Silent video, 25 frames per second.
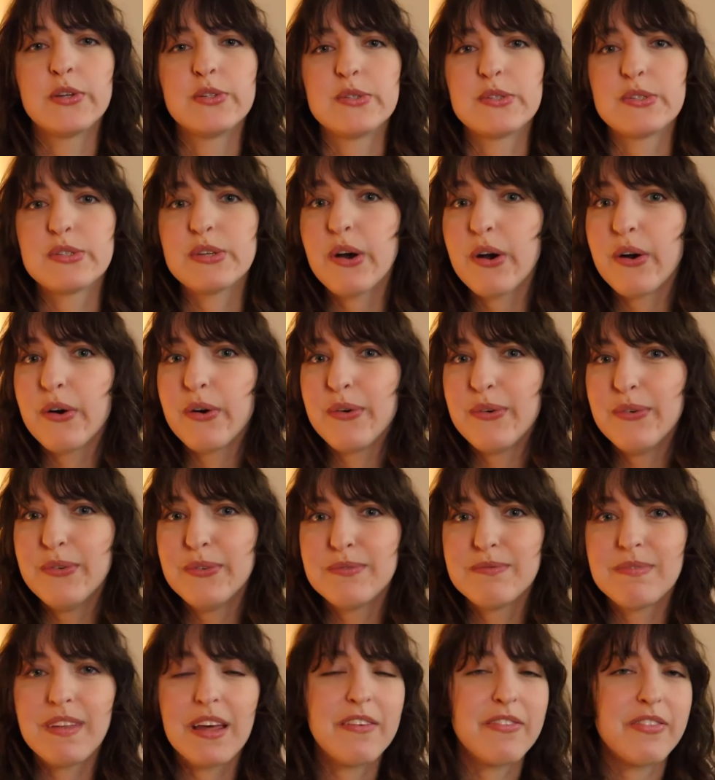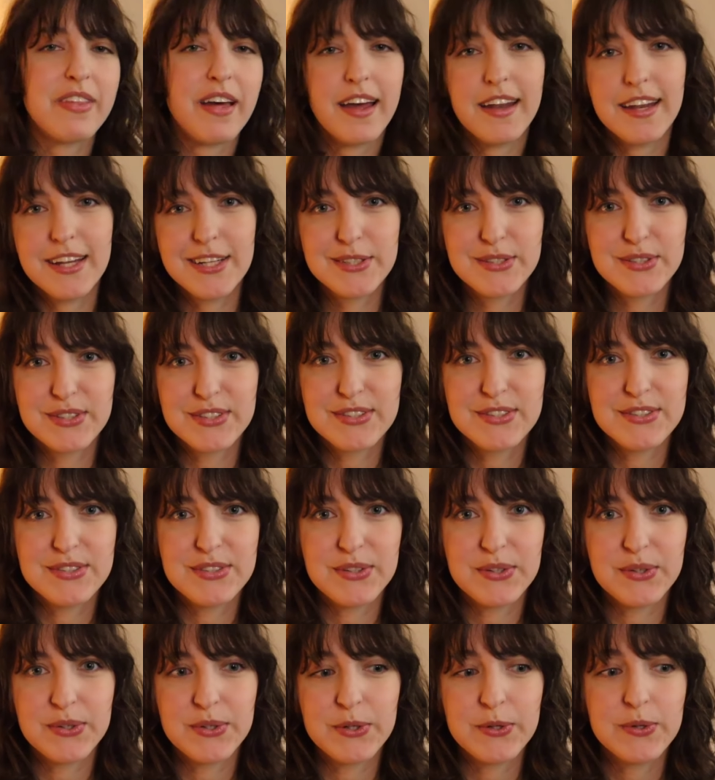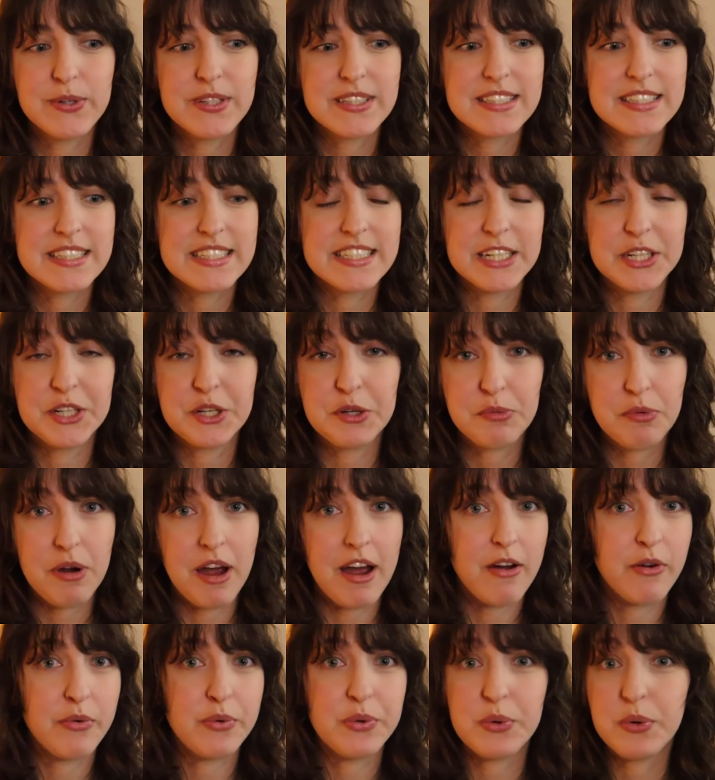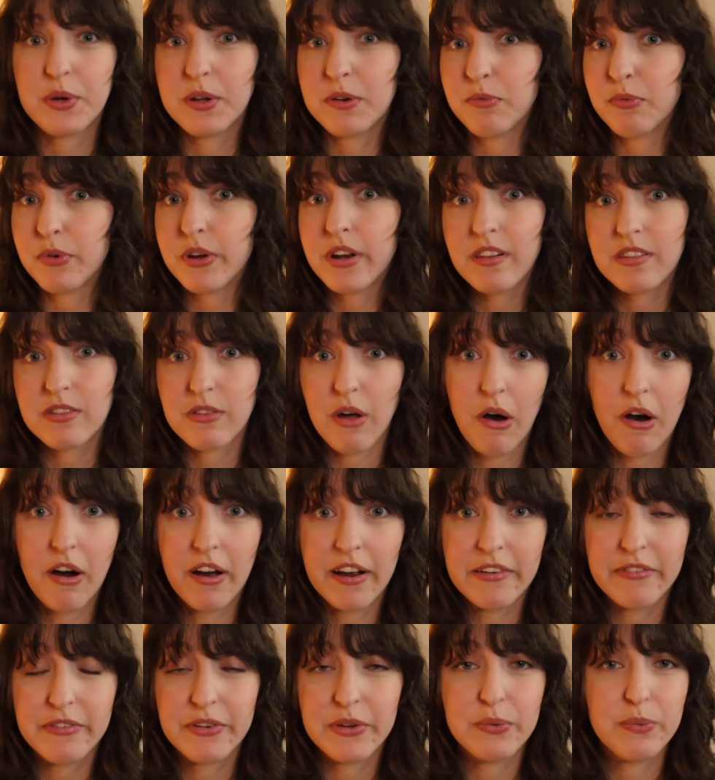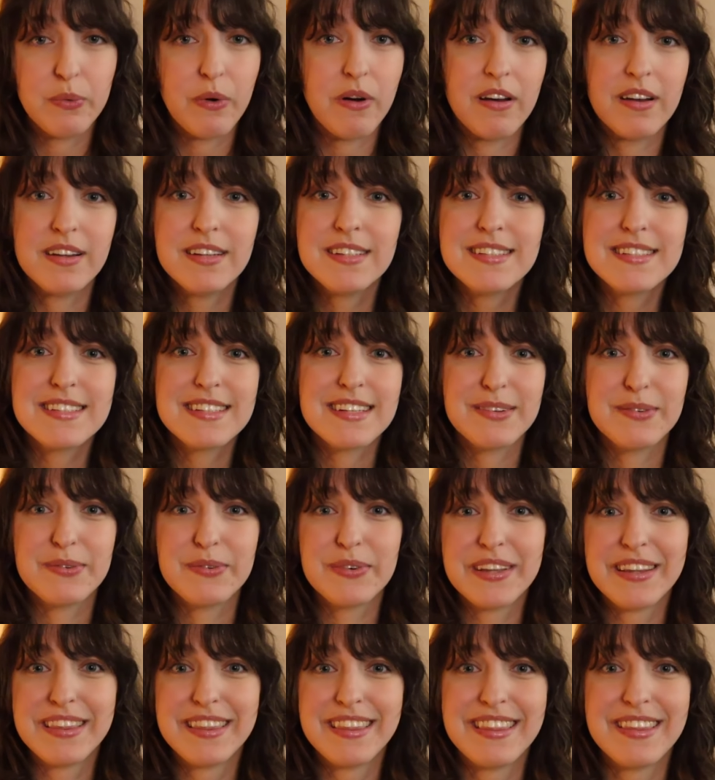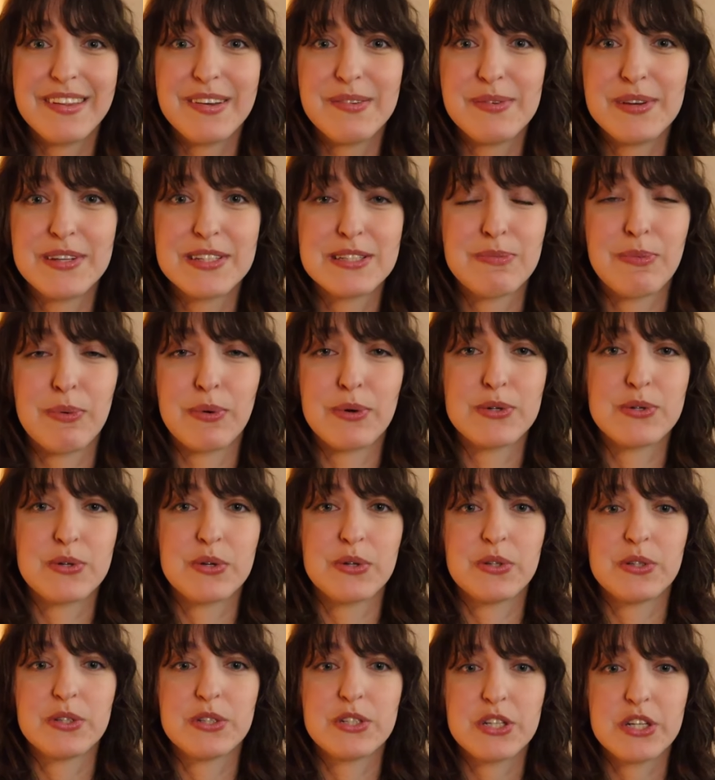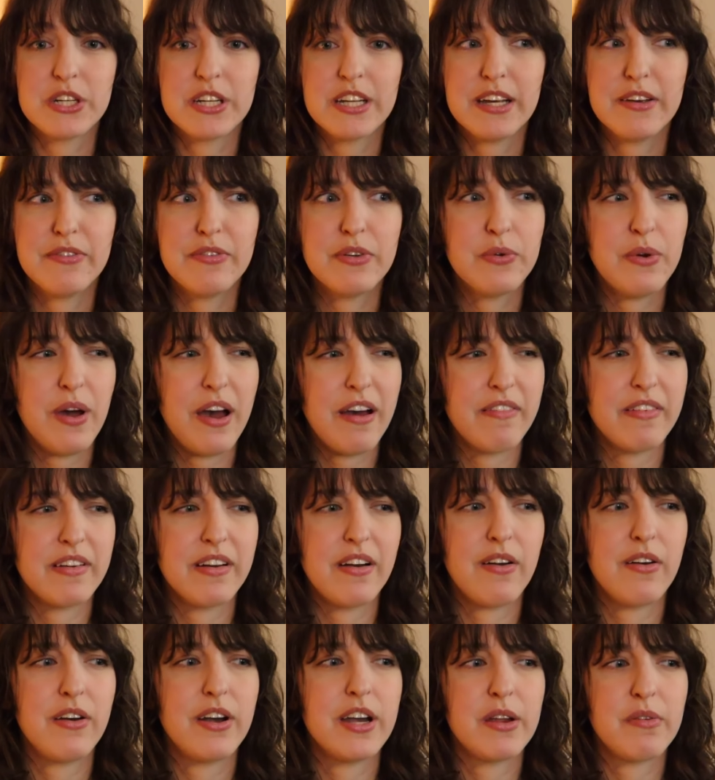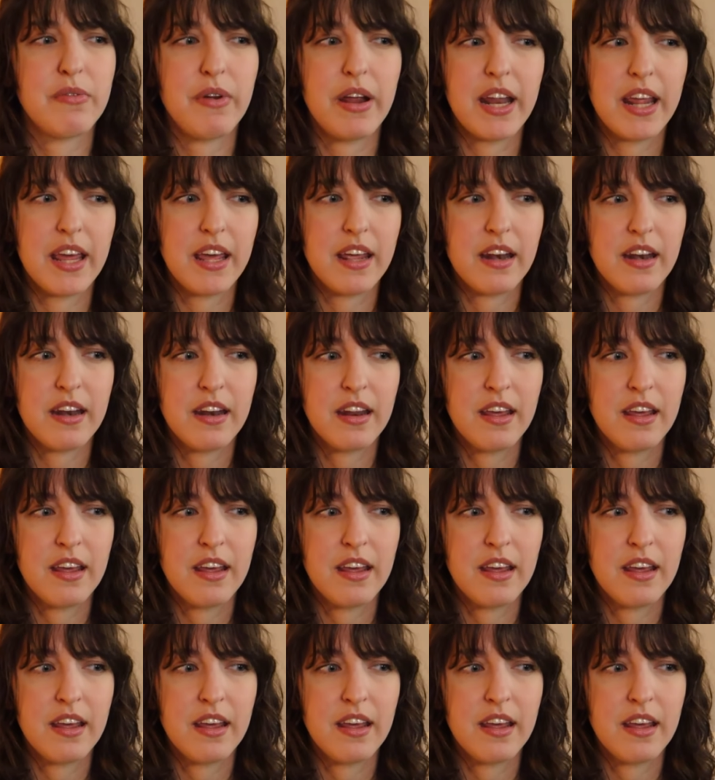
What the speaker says: So, if that interests you, stick around. You can read along if you want with the Mistborn trilogy if you haven't already read it.